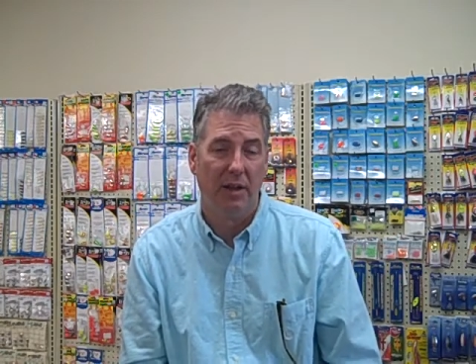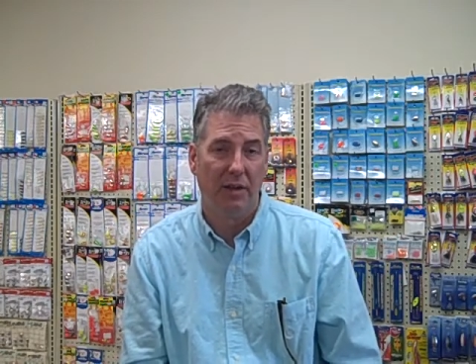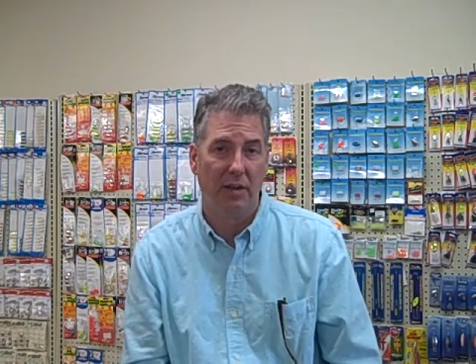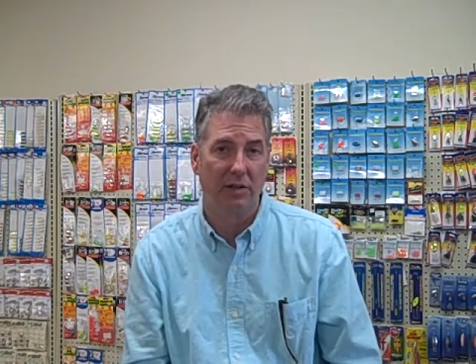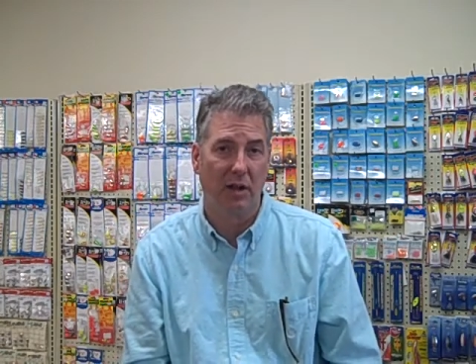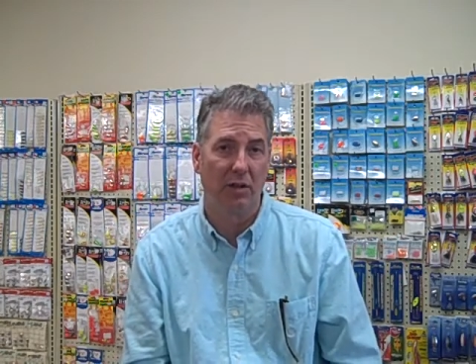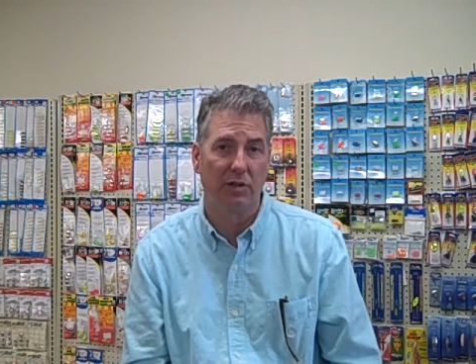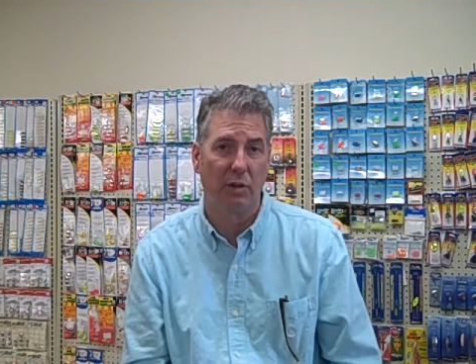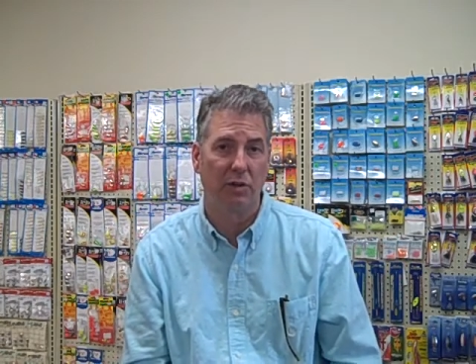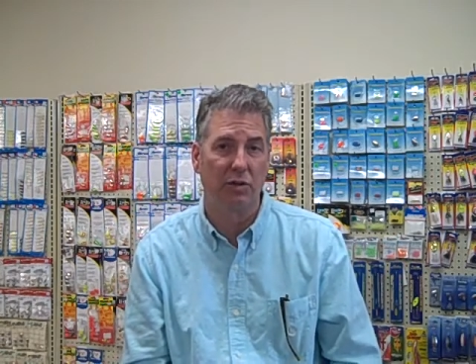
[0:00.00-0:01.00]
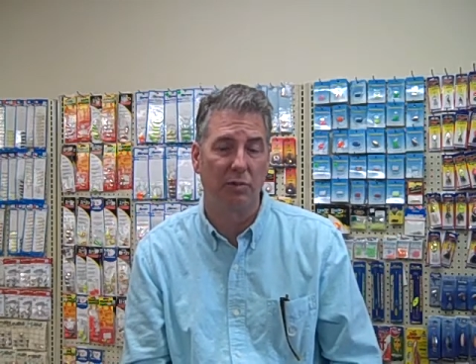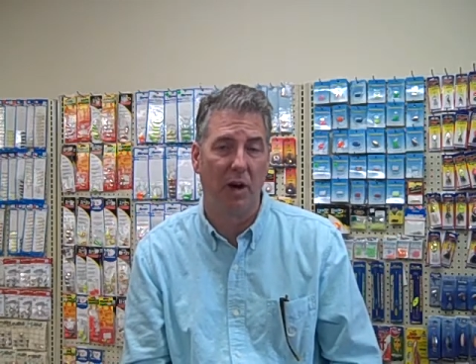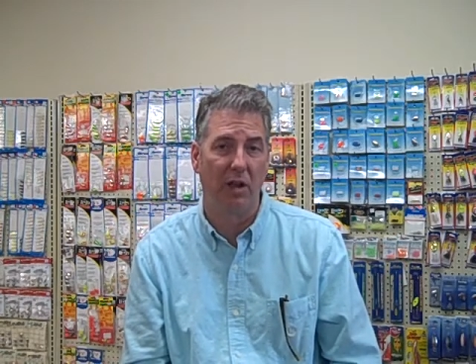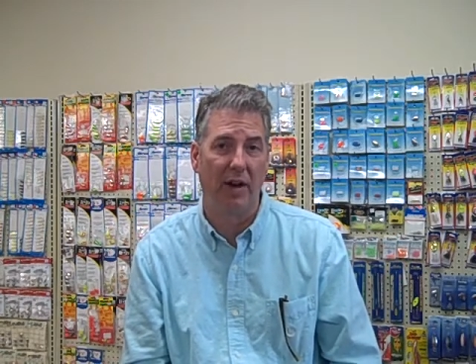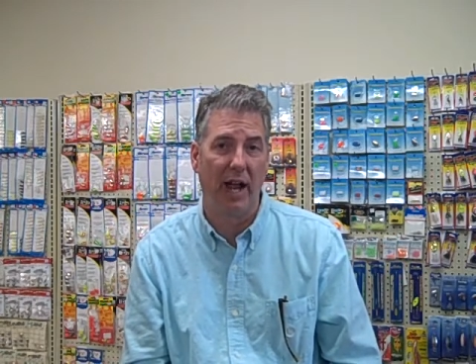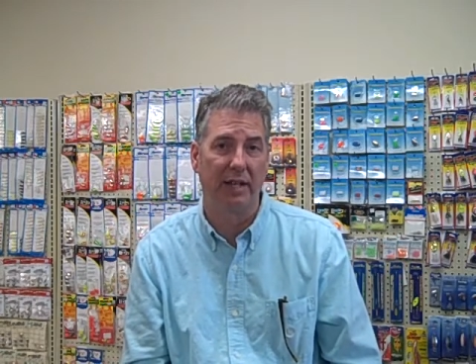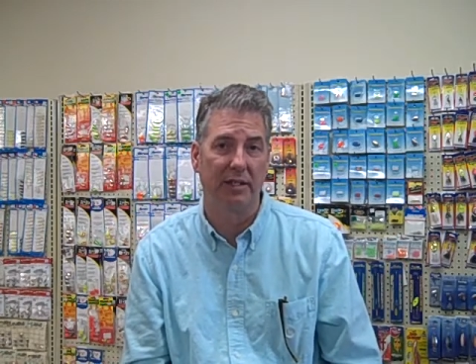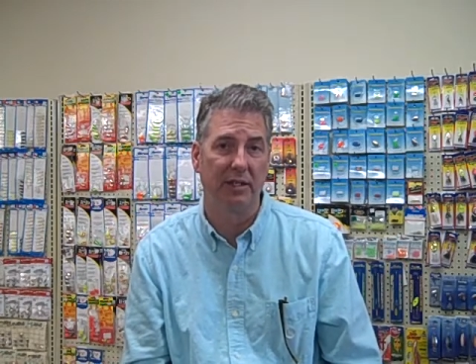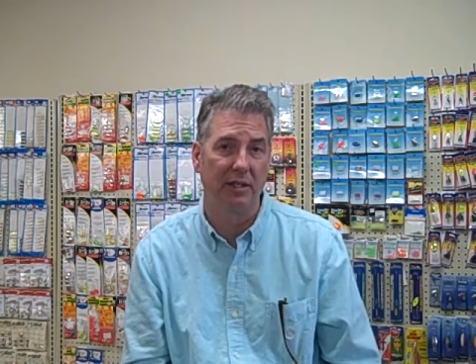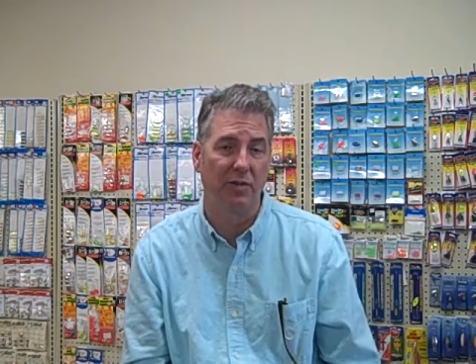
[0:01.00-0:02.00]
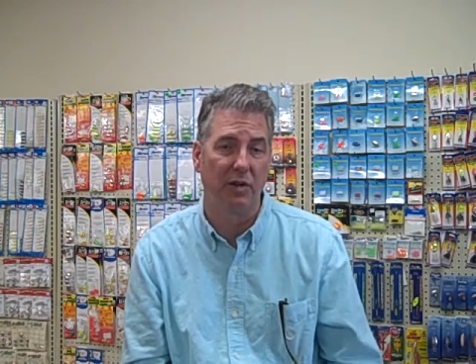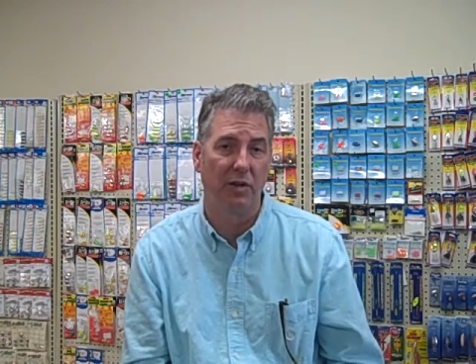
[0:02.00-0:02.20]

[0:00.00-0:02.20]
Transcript: There is also a smaller access if you